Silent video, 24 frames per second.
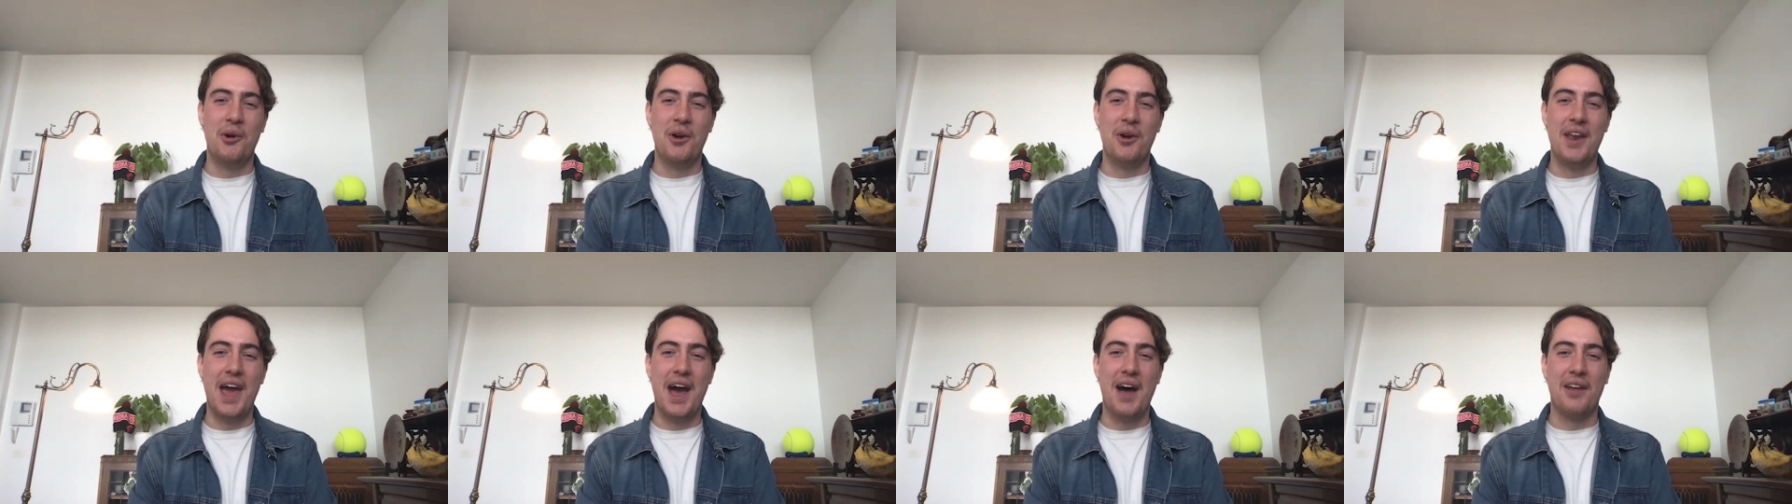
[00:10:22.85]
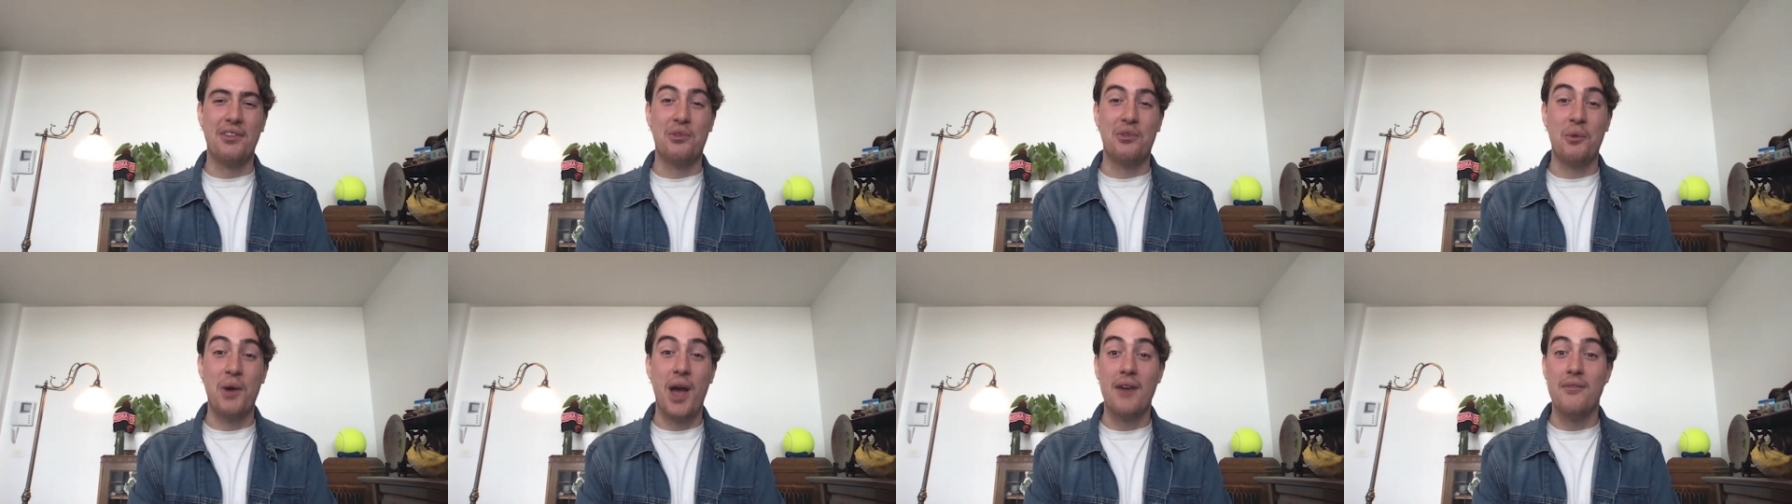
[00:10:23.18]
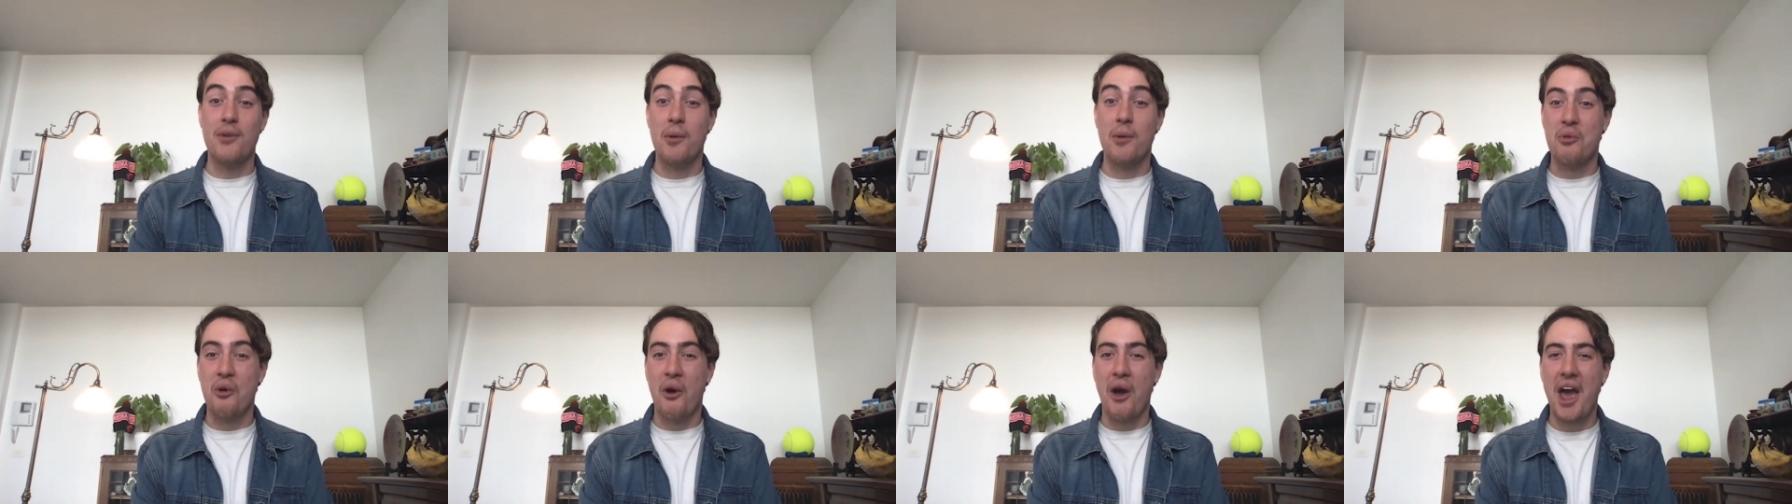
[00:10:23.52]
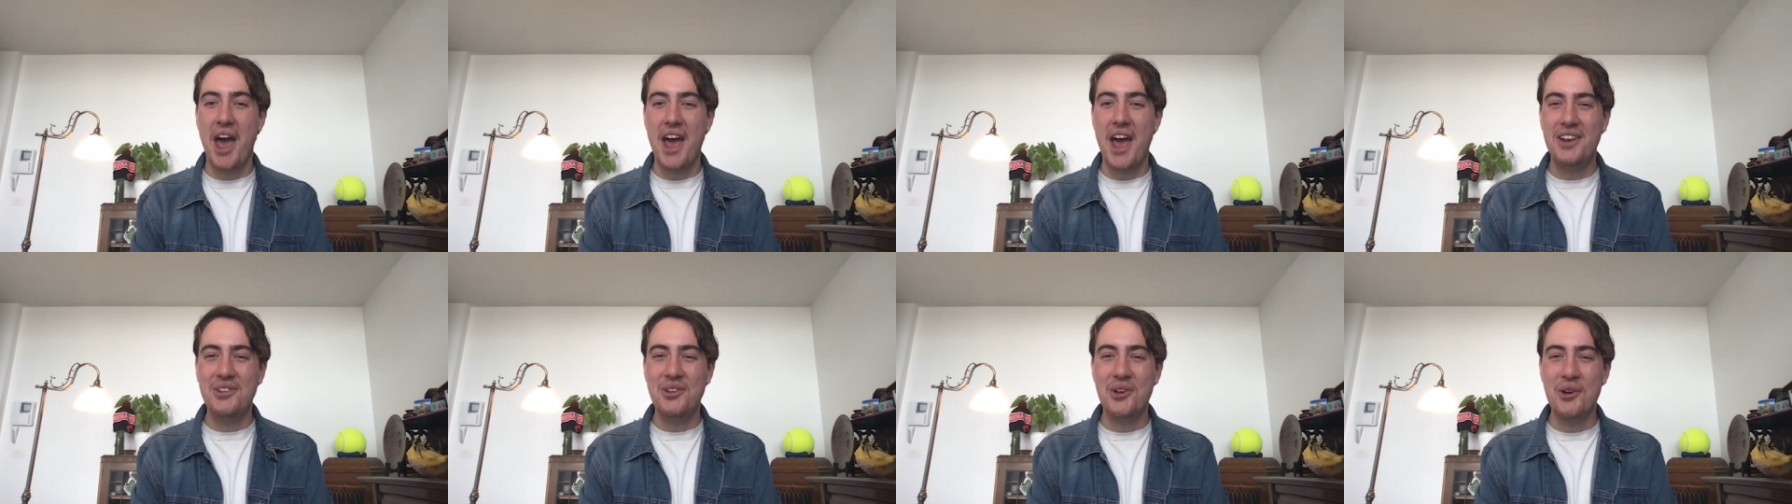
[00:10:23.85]
announce we have a
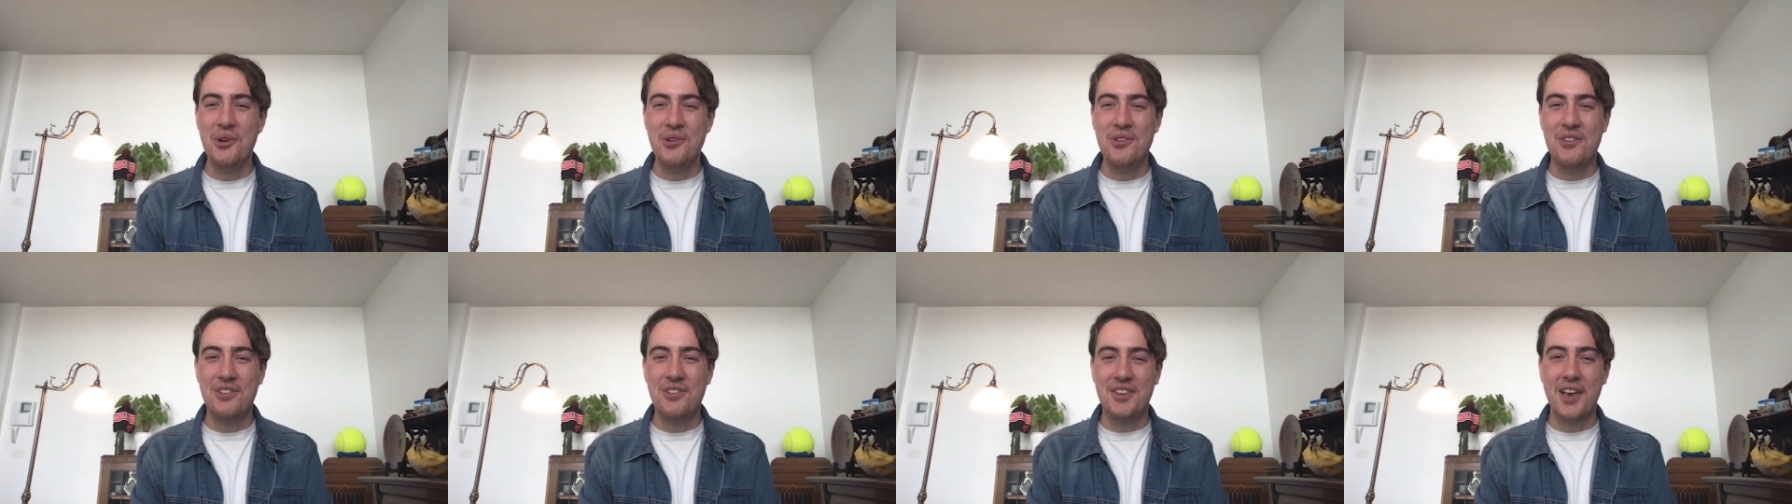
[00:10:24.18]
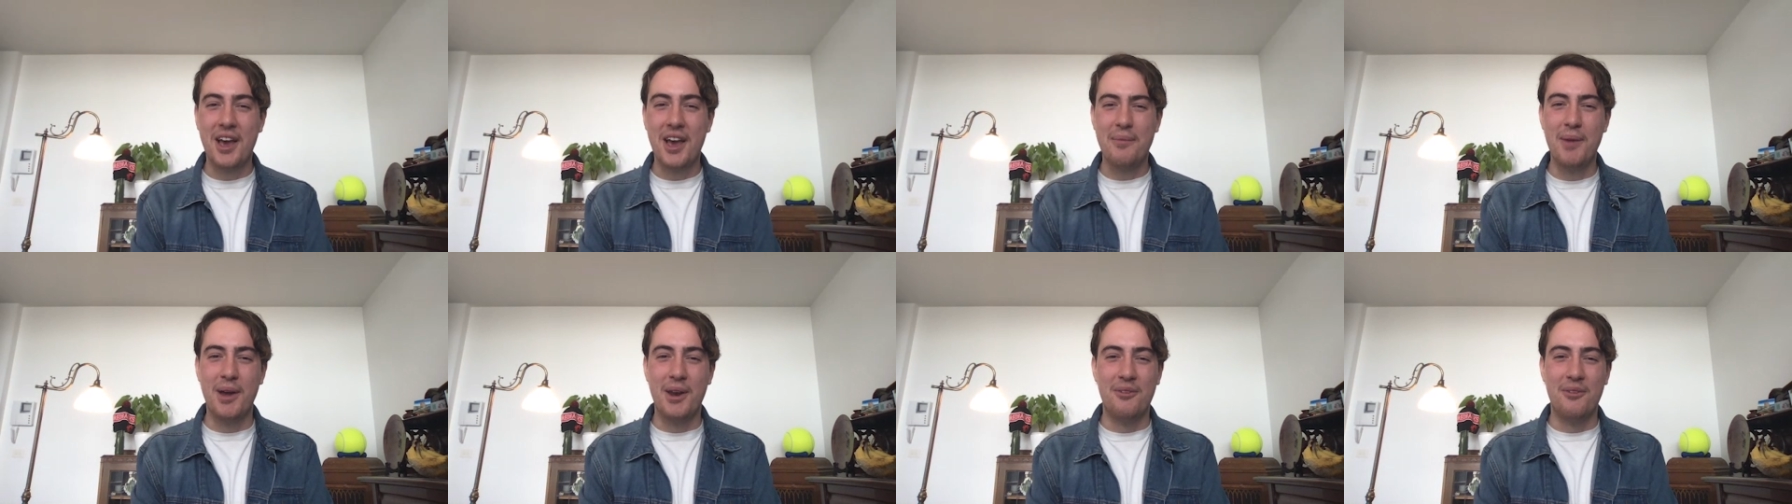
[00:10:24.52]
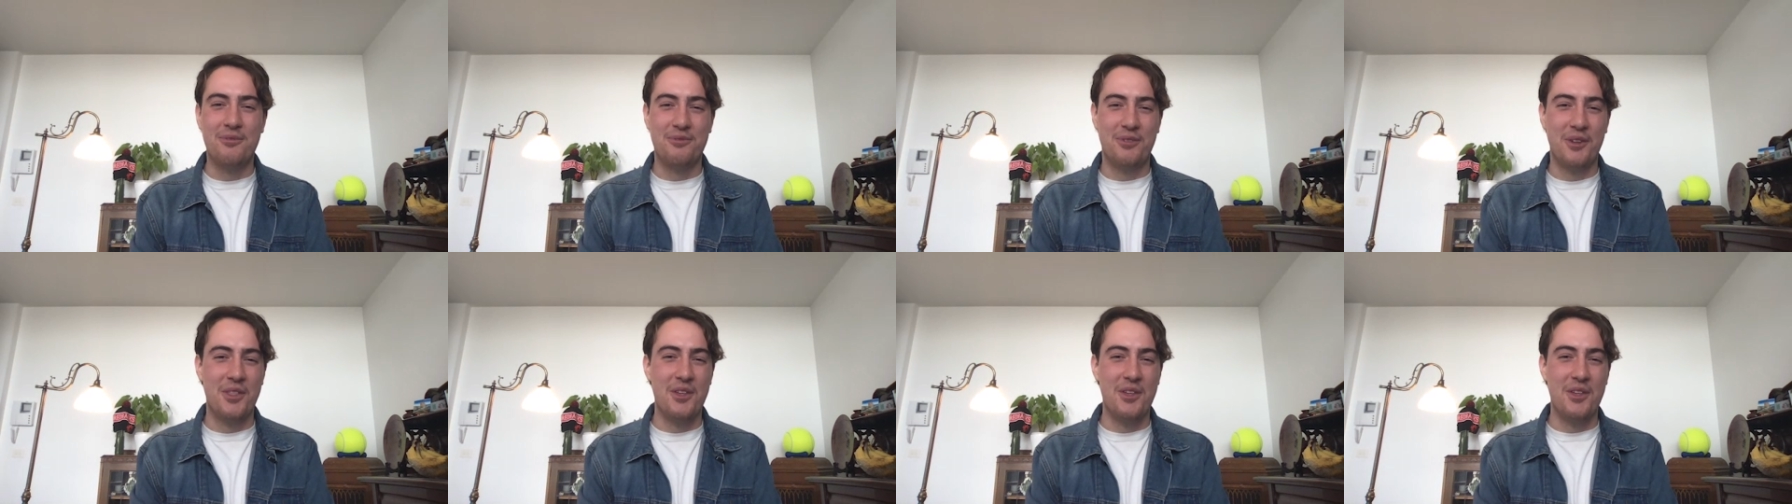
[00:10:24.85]
brand new segment for